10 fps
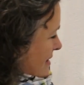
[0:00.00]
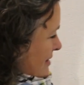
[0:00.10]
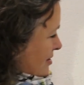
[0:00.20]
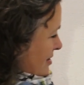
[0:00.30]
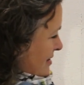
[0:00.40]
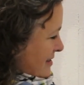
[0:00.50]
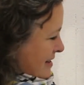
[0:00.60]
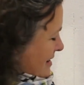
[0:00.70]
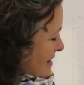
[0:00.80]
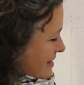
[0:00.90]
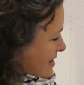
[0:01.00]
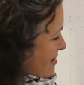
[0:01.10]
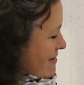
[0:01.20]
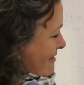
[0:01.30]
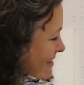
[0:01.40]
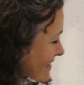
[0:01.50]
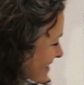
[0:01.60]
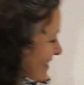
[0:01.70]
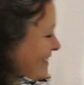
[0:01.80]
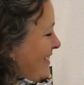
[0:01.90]
and I just didn't like the R
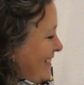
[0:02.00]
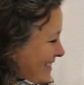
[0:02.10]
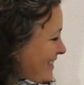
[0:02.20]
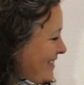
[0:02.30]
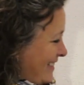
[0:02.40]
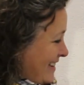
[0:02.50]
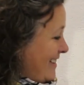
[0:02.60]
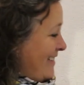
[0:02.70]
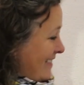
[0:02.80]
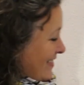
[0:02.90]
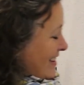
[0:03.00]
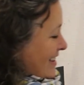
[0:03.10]
on here.